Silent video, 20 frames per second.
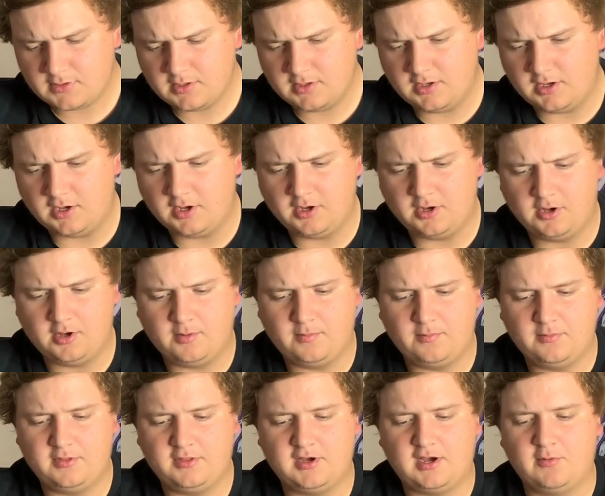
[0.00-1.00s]

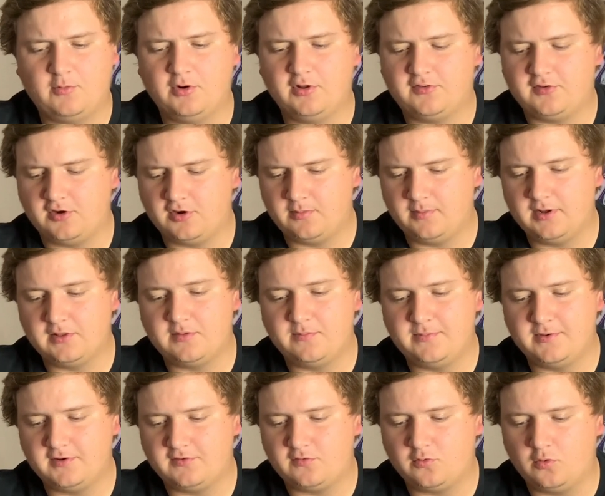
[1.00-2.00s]
I want to talk about the
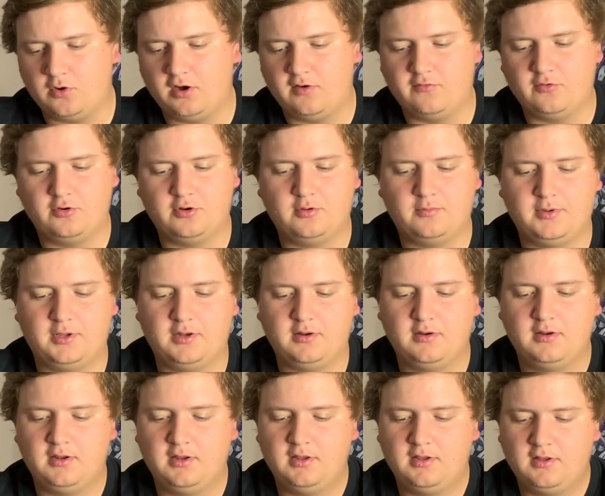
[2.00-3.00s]
Big 12 a little bit.
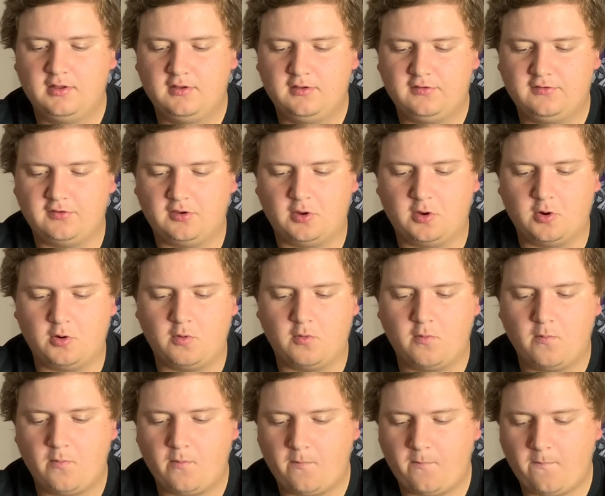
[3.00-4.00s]
So,
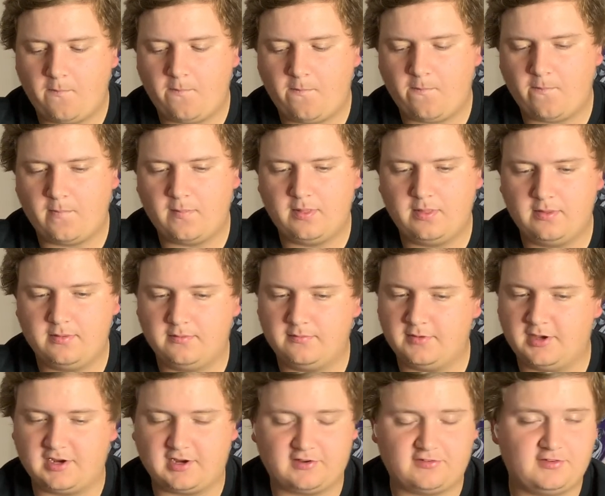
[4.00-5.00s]

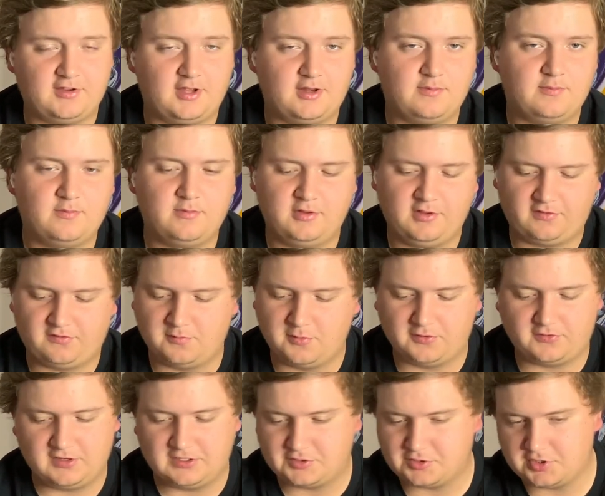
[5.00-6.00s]
like I said, this is the
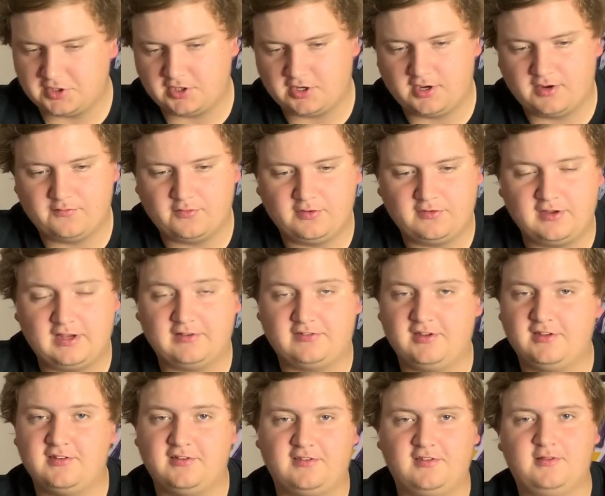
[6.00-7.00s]
most interesting conference. I
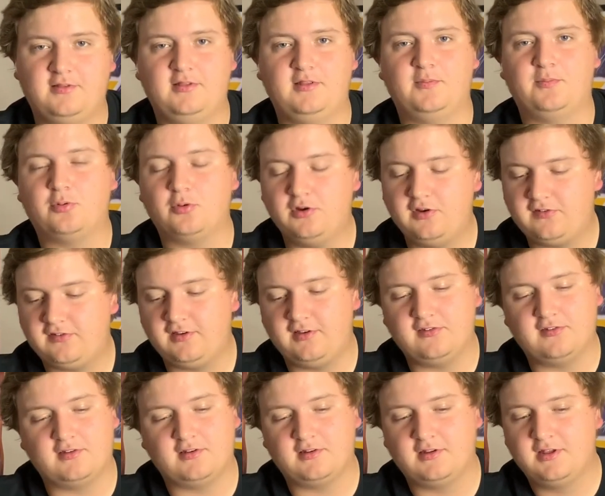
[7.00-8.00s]
said this in the
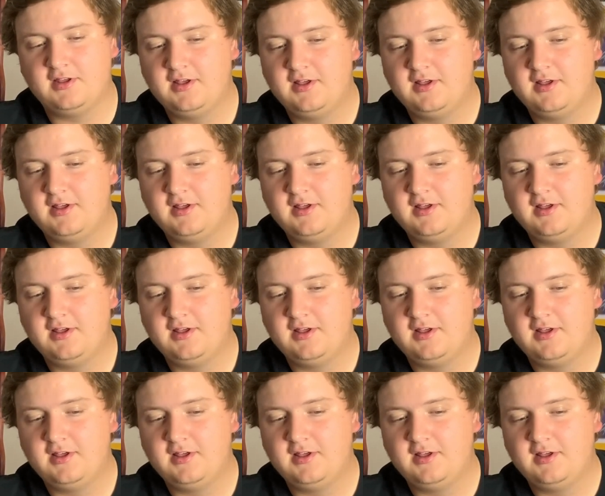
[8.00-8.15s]
preseason.